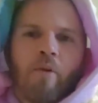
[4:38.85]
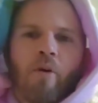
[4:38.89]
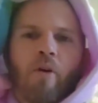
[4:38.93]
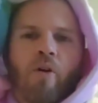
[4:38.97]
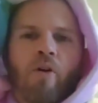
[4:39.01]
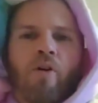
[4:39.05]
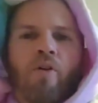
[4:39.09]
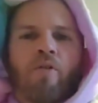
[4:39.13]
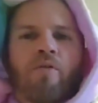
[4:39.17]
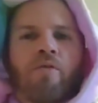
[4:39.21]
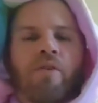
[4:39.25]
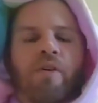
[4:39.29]

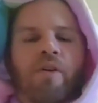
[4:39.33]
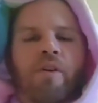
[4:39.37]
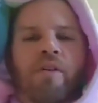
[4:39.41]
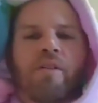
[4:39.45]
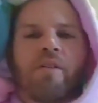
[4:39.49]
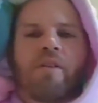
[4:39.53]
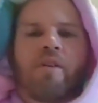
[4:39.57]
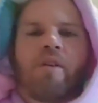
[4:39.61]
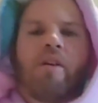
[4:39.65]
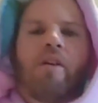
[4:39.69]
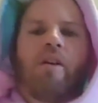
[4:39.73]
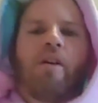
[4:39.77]

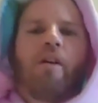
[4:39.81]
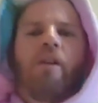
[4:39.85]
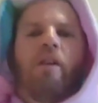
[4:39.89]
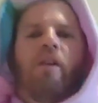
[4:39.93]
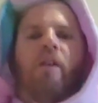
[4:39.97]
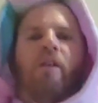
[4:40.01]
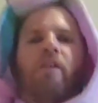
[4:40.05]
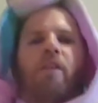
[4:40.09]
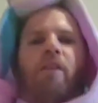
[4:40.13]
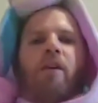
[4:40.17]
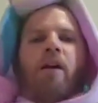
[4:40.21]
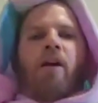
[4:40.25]
Perfect.
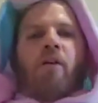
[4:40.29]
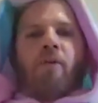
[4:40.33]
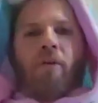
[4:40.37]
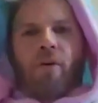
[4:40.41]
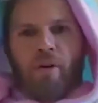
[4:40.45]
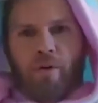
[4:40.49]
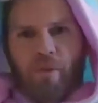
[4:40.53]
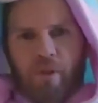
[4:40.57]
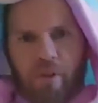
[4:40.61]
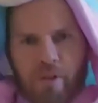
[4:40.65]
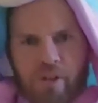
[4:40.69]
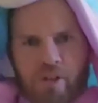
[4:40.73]
Now
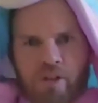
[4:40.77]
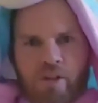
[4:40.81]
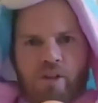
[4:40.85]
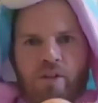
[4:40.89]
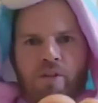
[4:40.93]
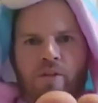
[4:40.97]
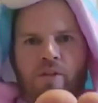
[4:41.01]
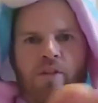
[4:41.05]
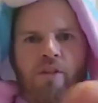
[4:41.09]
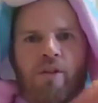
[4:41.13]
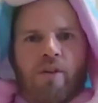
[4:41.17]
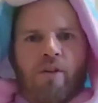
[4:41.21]
what I want you
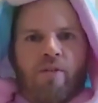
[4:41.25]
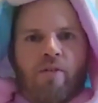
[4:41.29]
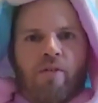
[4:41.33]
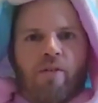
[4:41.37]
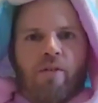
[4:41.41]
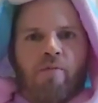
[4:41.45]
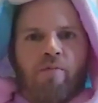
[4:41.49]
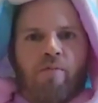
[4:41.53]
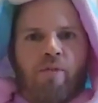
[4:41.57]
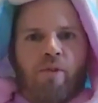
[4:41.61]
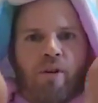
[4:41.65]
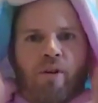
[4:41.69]
to do is
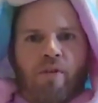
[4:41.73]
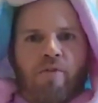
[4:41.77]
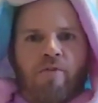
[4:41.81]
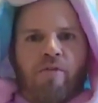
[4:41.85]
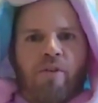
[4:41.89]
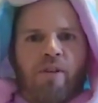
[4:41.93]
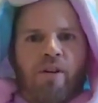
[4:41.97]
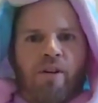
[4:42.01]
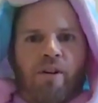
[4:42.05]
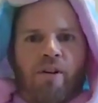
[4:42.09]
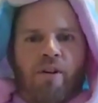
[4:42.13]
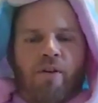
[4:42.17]
we're gonna put our
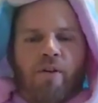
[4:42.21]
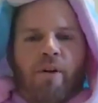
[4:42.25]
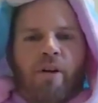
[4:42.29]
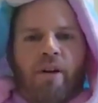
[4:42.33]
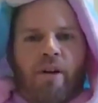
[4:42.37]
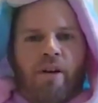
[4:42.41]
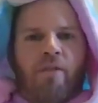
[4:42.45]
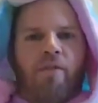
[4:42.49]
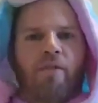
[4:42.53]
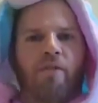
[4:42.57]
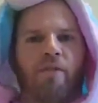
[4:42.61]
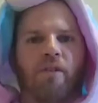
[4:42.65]
feet all the
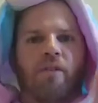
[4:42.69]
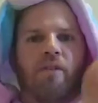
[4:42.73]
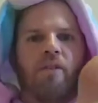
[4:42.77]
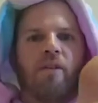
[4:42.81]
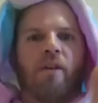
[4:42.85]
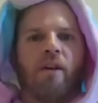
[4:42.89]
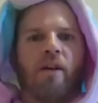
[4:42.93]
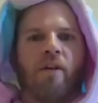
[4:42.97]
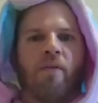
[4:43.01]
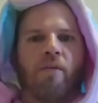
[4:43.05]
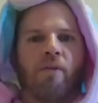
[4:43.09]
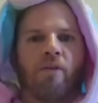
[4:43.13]
way out
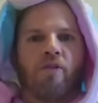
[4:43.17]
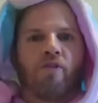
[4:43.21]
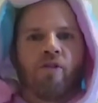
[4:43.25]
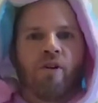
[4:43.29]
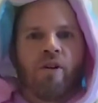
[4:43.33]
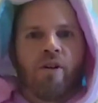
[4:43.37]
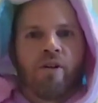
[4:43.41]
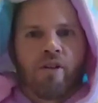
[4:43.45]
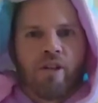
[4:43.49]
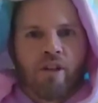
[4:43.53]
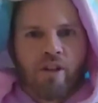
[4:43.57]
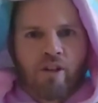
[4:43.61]
and we're gonna
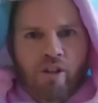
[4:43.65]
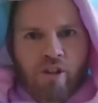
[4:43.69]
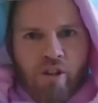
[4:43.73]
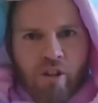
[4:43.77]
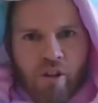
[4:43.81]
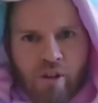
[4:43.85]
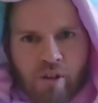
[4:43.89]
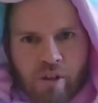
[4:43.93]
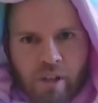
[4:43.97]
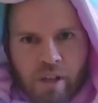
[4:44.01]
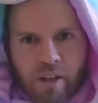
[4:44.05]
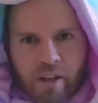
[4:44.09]
try and touch our
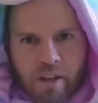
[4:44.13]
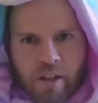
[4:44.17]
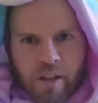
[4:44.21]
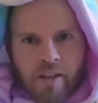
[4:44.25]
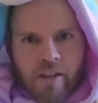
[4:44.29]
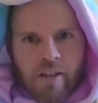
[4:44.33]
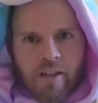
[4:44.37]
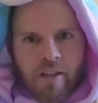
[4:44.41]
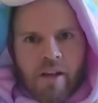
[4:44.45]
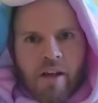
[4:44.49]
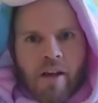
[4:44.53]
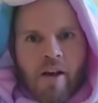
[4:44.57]
toes like
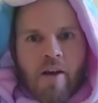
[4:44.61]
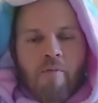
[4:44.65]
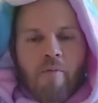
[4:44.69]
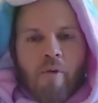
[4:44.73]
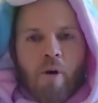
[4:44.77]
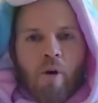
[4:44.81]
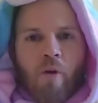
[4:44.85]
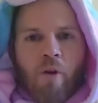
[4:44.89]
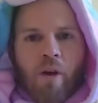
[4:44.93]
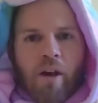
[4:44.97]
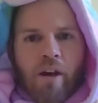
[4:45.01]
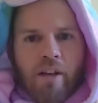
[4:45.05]
this,
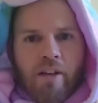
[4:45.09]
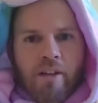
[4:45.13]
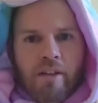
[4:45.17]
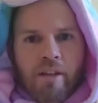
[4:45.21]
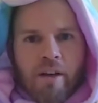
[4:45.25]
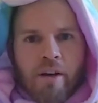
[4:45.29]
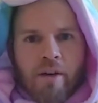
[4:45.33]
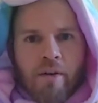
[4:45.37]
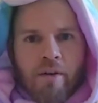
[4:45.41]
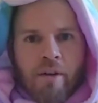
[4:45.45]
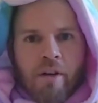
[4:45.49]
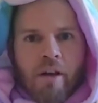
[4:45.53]
both hands
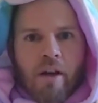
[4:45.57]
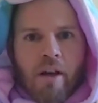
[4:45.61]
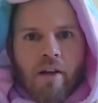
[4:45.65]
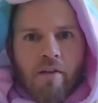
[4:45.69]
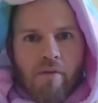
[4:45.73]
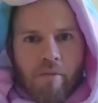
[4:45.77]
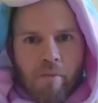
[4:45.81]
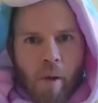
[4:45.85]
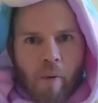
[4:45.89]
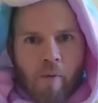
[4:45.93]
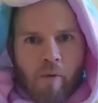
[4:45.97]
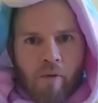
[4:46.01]
out.
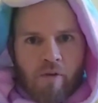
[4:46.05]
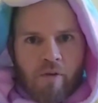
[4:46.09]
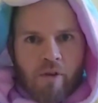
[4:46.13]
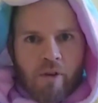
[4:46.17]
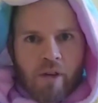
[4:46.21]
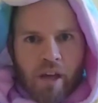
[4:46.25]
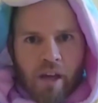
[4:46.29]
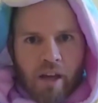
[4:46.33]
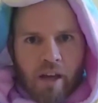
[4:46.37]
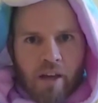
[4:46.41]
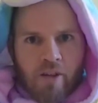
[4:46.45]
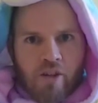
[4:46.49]
Remember, if
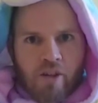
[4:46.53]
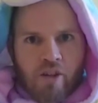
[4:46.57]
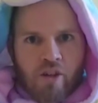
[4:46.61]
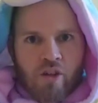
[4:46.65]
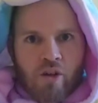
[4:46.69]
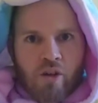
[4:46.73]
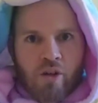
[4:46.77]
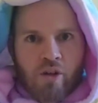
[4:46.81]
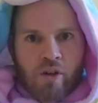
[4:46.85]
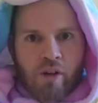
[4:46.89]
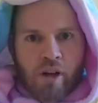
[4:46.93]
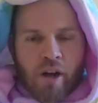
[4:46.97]
you can't,
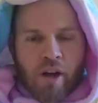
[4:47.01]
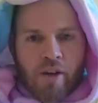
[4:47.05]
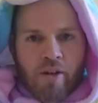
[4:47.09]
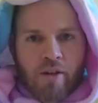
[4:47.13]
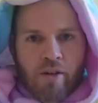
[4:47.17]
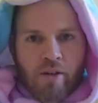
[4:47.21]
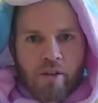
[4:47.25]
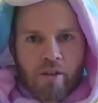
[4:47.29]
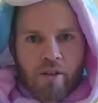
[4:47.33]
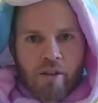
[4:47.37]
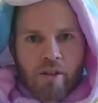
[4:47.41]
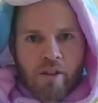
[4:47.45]
just go to your
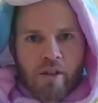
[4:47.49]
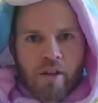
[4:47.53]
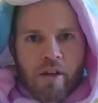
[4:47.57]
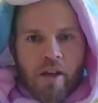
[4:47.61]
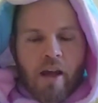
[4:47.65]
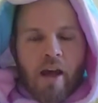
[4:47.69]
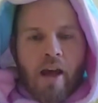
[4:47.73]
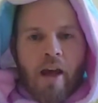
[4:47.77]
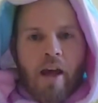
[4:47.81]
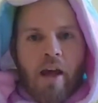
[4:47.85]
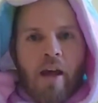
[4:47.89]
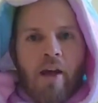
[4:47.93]
ankles
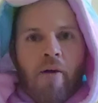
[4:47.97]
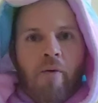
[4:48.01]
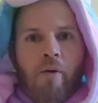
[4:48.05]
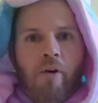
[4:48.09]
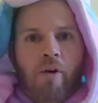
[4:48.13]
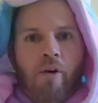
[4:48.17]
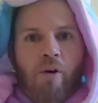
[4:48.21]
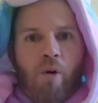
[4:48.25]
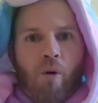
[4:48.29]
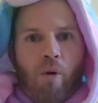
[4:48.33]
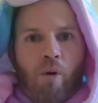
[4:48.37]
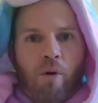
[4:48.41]
and
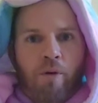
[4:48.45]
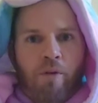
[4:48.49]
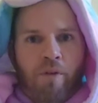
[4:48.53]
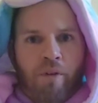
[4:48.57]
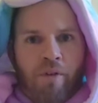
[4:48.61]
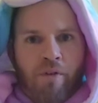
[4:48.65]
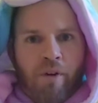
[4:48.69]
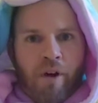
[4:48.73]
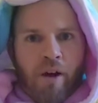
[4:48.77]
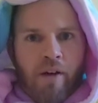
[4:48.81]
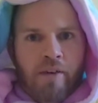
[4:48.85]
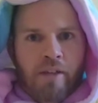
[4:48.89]
we're gonna hold it
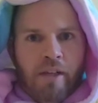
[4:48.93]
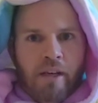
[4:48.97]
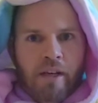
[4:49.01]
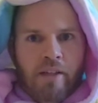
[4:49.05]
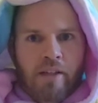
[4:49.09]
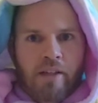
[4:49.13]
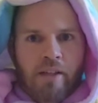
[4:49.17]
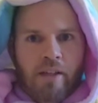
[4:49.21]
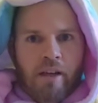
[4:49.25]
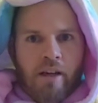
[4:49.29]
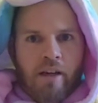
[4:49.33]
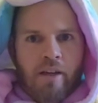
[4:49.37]
for 5
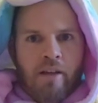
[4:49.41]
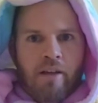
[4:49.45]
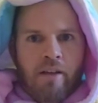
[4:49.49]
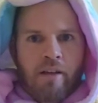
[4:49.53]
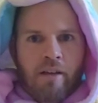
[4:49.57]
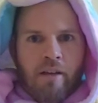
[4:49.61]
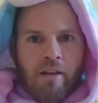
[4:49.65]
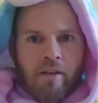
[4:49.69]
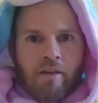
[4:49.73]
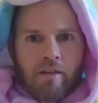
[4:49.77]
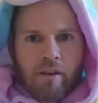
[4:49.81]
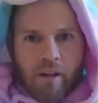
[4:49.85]
seconds again.
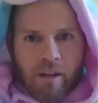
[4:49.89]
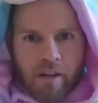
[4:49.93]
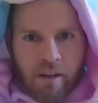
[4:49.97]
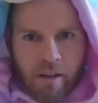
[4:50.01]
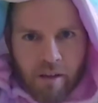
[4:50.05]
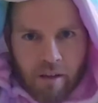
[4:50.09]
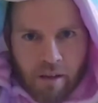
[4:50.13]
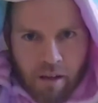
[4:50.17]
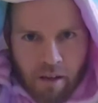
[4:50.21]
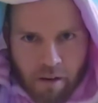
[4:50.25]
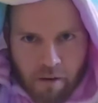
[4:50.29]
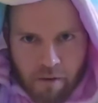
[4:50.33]

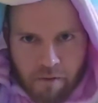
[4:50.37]
Ready?